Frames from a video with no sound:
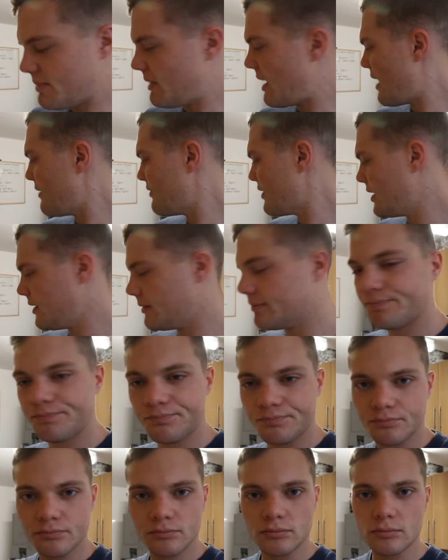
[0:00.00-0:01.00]
to be having
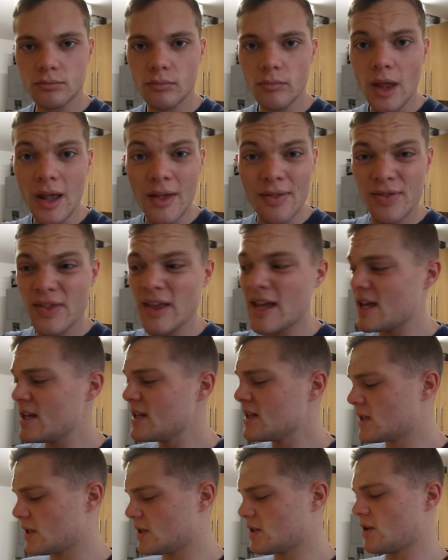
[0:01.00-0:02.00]

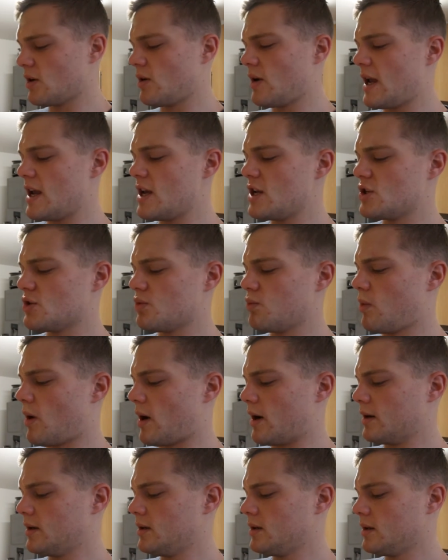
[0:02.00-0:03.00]
these. So each
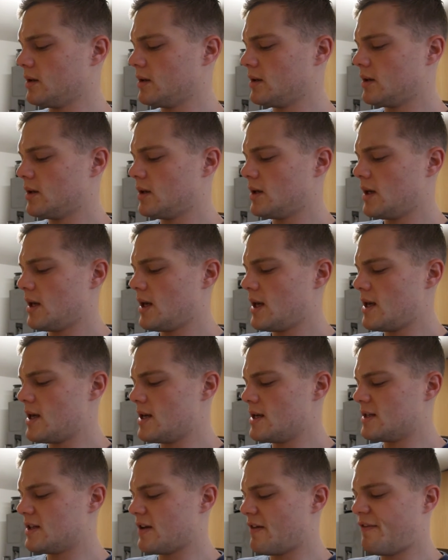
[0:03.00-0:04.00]
one
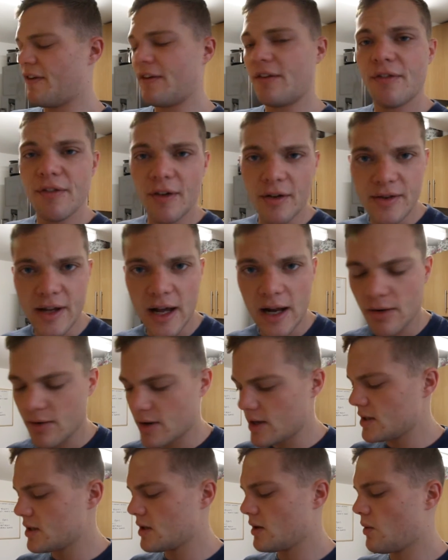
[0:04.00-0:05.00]
is 55
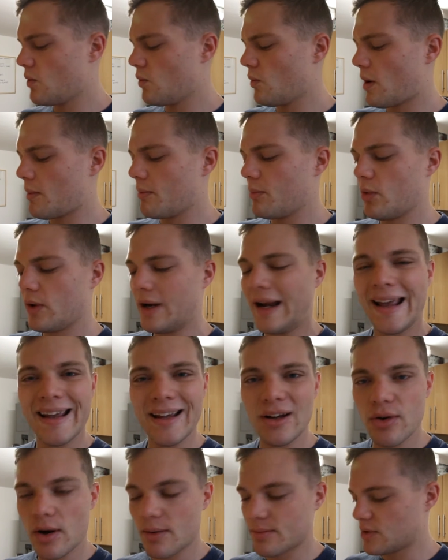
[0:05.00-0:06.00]
calories,
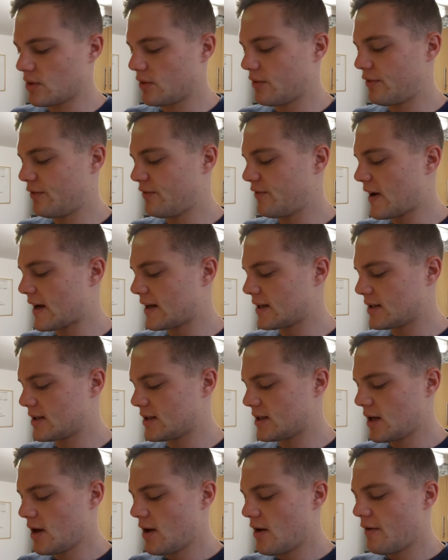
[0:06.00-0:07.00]
1.8 grams of
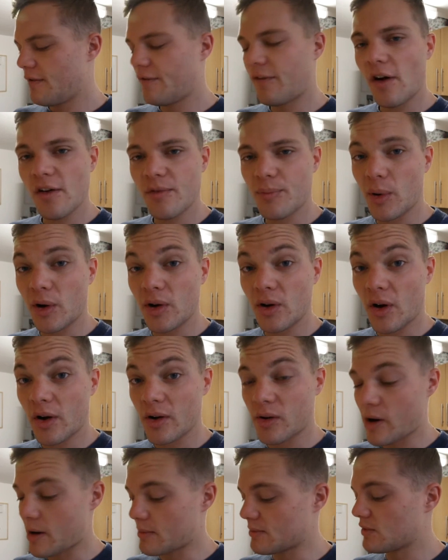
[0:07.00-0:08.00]
fat,
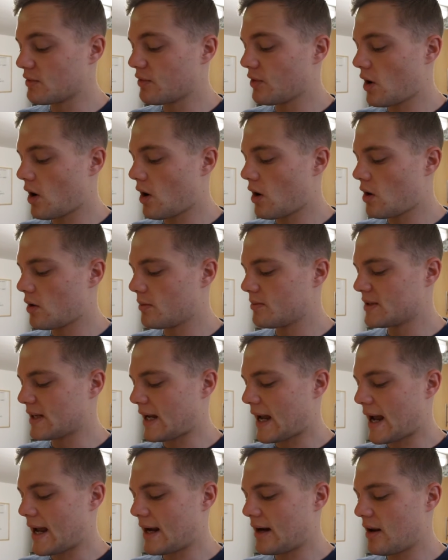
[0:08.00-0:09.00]
5.9 grams of carbs
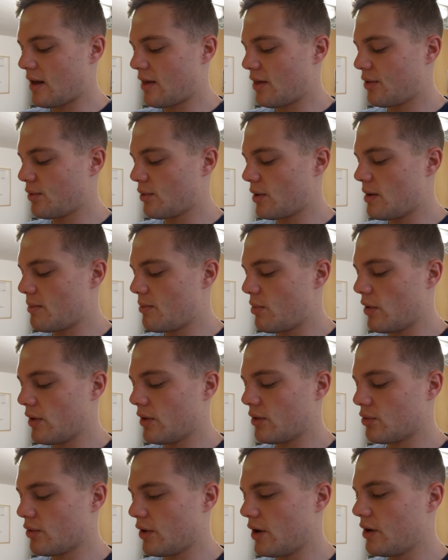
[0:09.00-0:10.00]
and
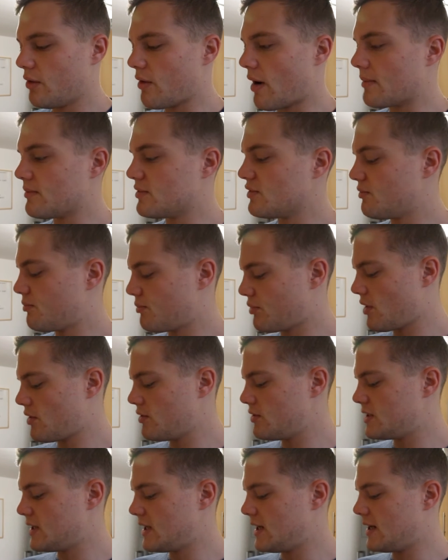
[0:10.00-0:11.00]
3.3 grams of
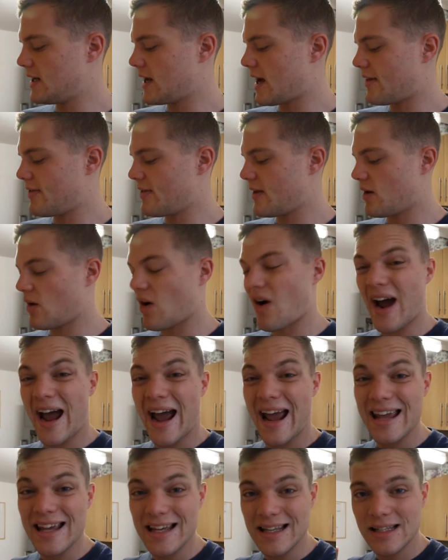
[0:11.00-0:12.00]
protein, and there are
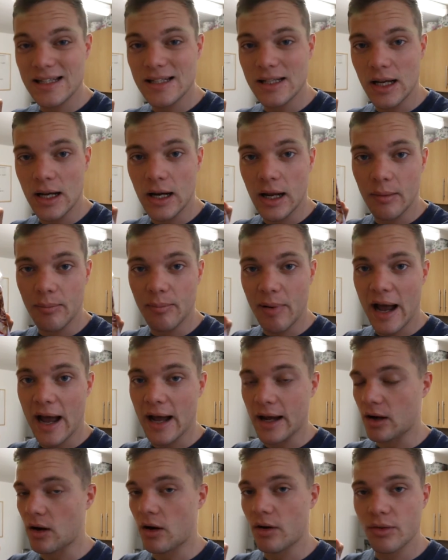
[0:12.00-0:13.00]
8 in a
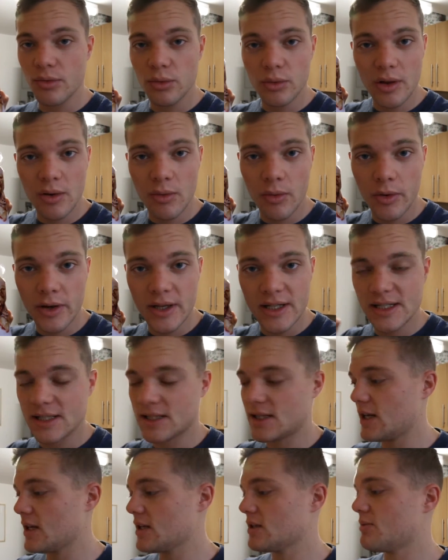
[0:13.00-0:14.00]
pack. I thought there were only
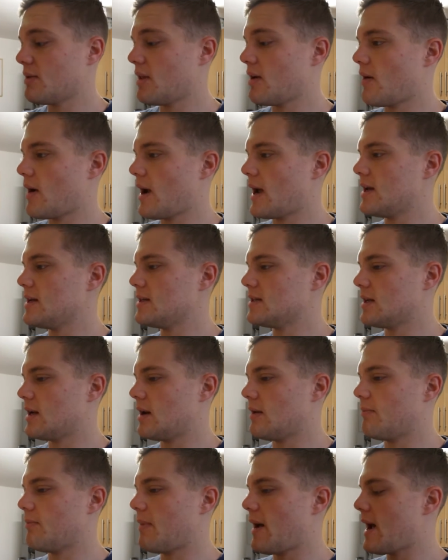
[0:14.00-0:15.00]
6, but there are 8 in
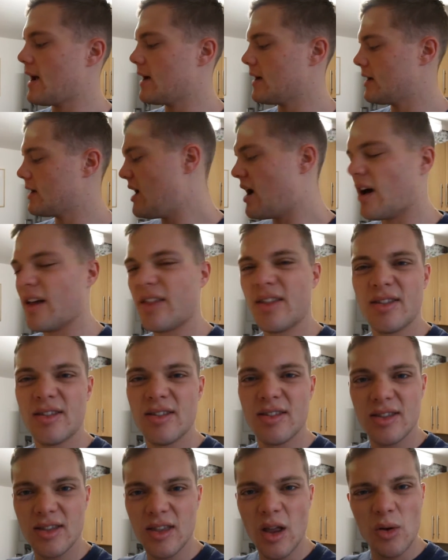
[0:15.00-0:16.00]
a pack. Yeah, I
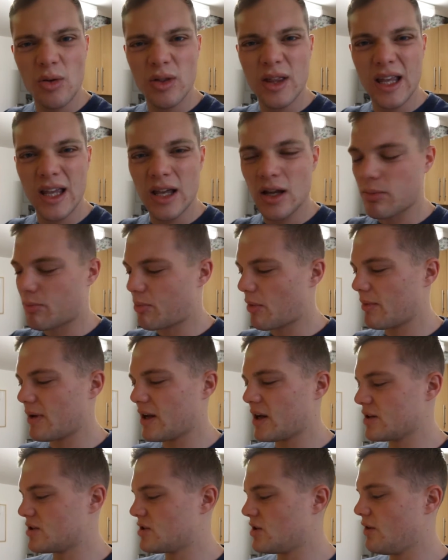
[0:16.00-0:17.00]
don't think you could probably
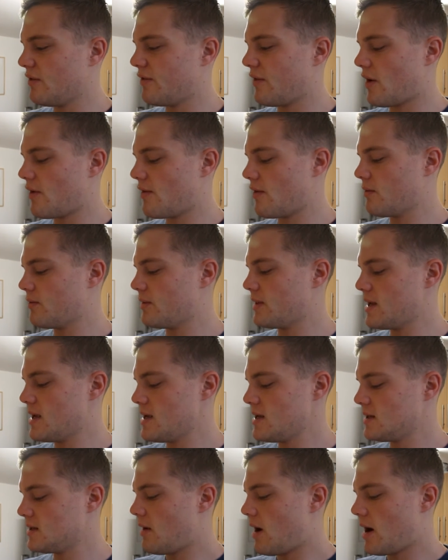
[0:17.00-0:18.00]
go too far wrong with
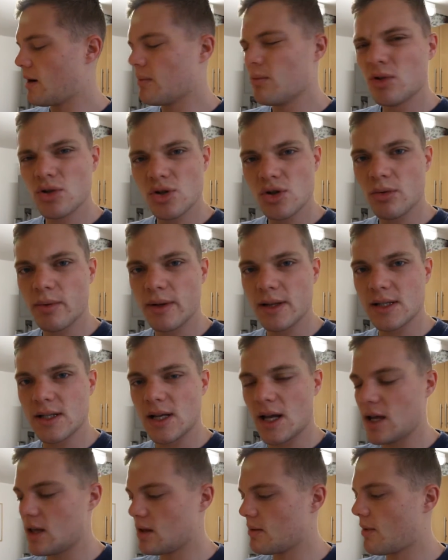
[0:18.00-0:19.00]
these. And I'm not sure whether
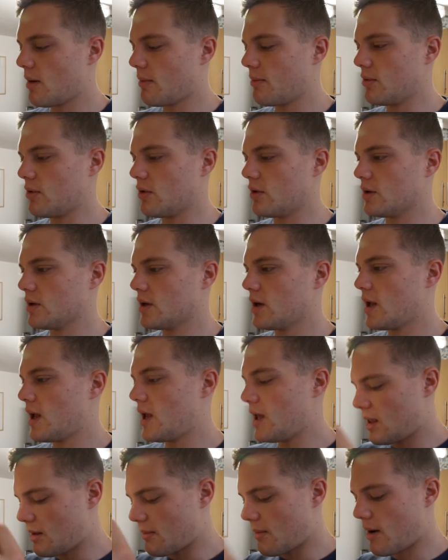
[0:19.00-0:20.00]
to heat them up or not. I'm going to
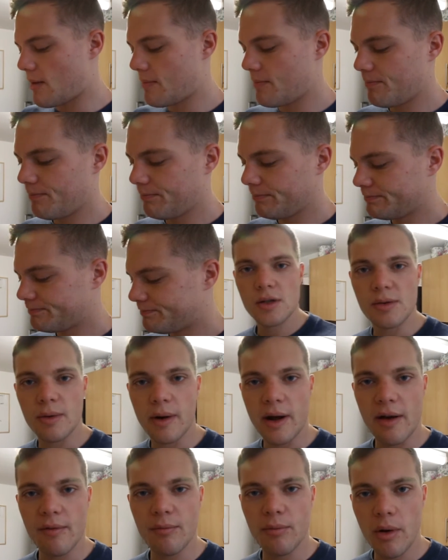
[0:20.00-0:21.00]
heat them up. So
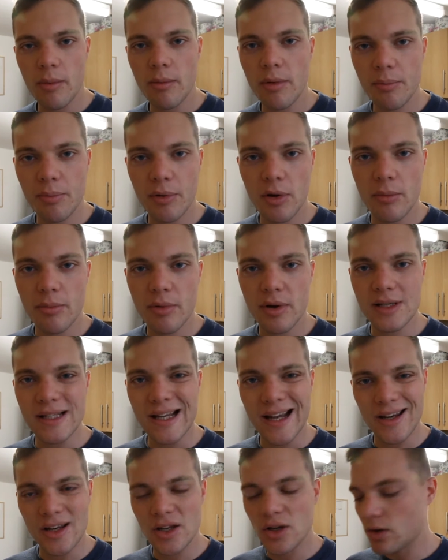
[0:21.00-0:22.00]
we're going to have one with blueberries
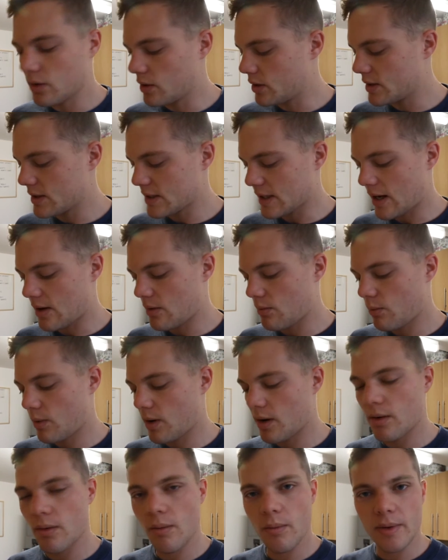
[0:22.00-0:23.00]
and yogurt and
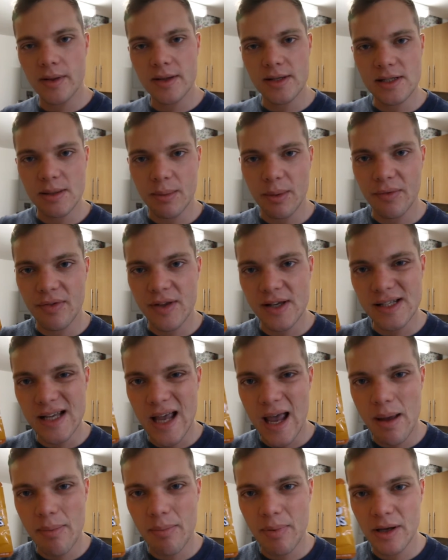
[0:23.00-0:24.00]
one with some of this
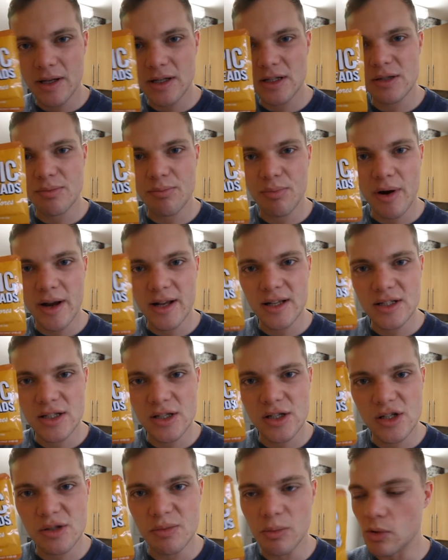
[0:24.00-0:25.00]
epic spreads
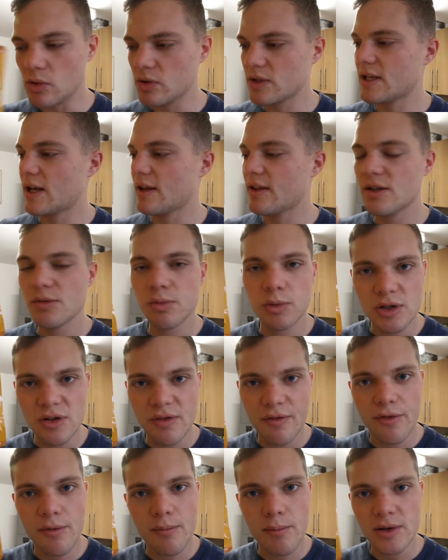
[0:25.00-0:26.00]
s'mores. Now, this
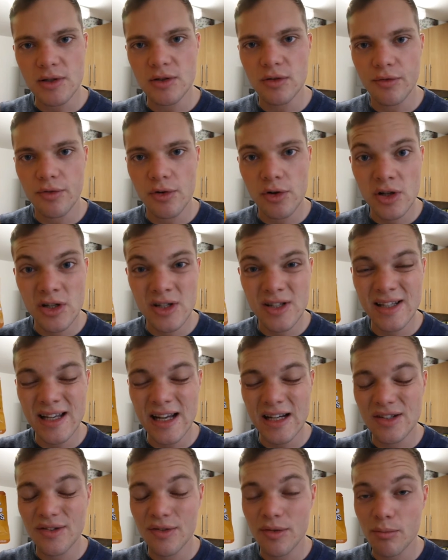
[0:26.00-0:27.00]
wasn't from Musclefood. This is
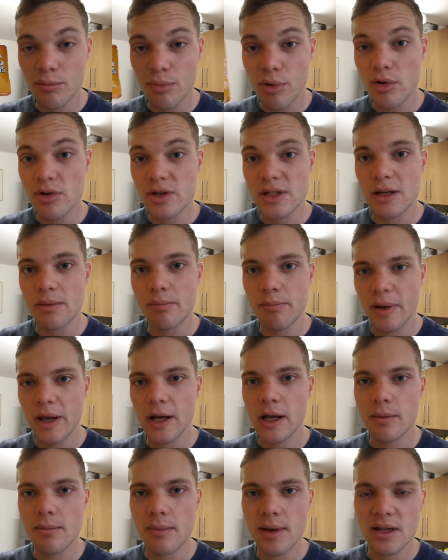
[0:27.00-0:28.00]
actually from Protein
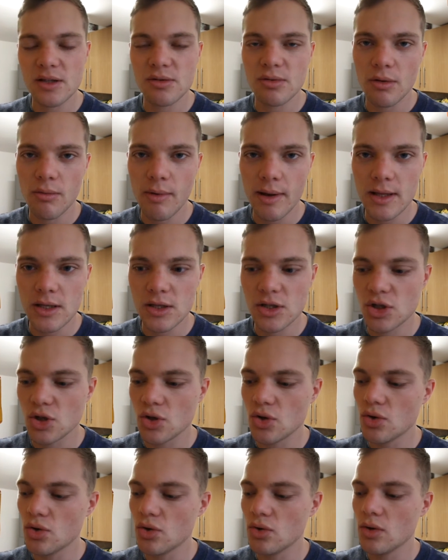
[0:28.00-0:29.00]
Pick a Mix. We went
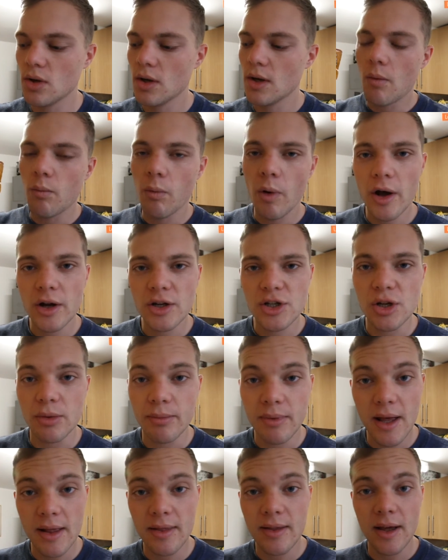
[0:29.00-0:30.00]
to a workshop
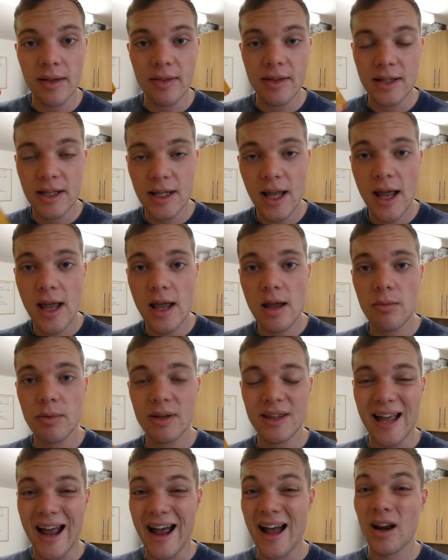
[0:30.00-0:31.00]
there the other day
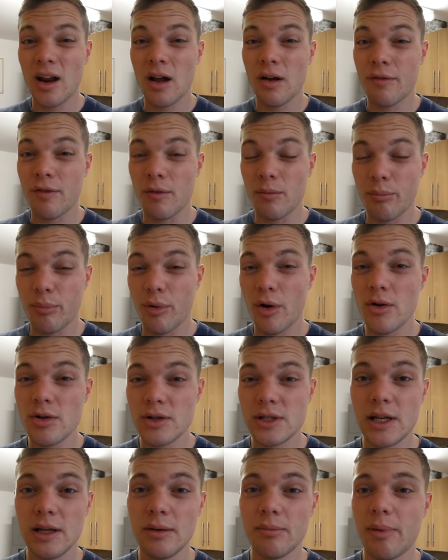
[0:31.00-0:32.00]
with Anna from
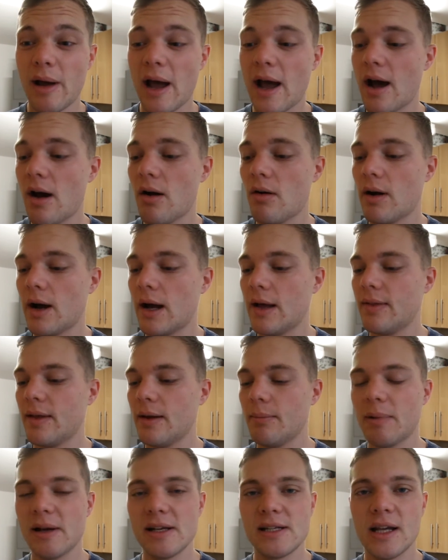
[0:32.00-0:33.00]
Protein Pow, and
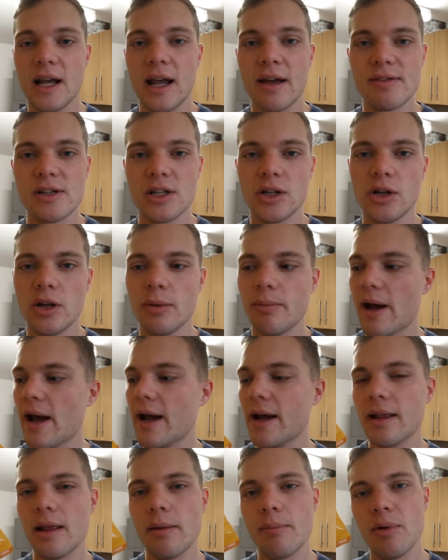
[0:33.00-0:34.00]
they basically gave us a goodie
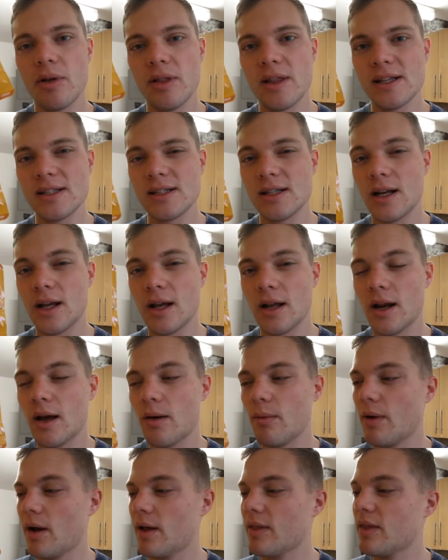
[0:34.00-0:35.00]
bag and they put this in it.
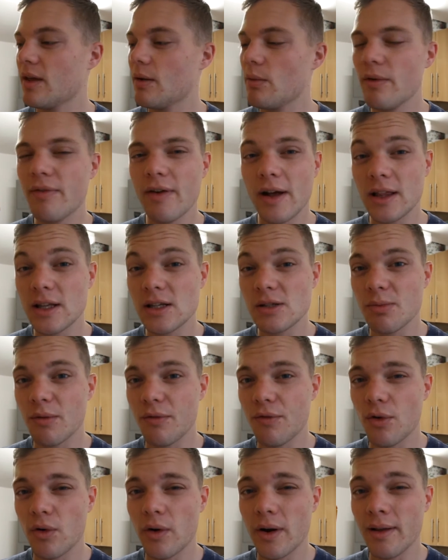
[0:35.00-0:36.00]
Now, I think we've had this
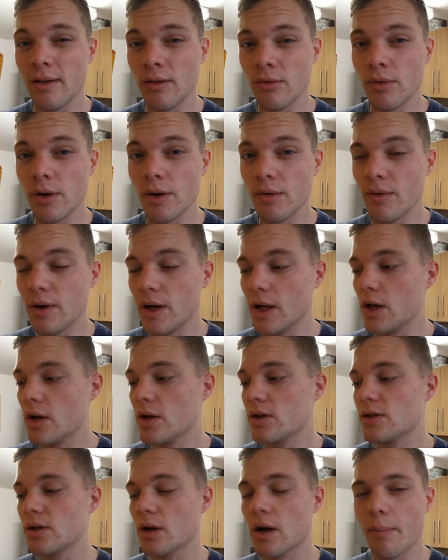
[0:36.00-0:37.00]
before and it's really, really
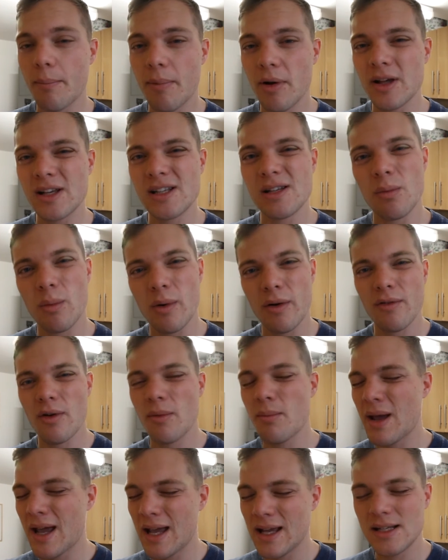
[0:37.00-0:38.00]
good. So I'm going to put this in one of
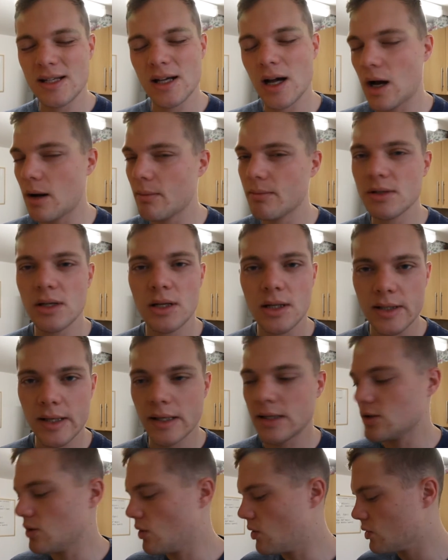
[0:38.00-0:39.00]
them, heat it up. It's going to
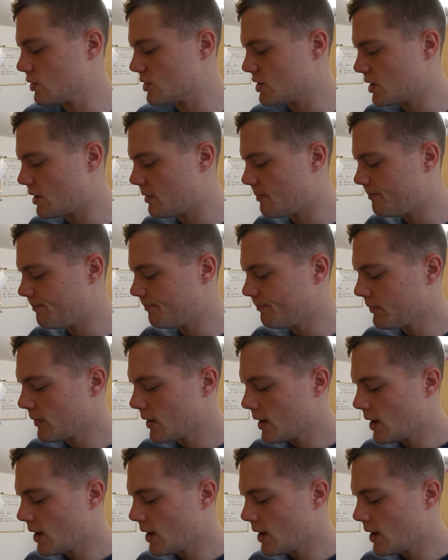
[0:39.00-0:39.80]
taste awesome.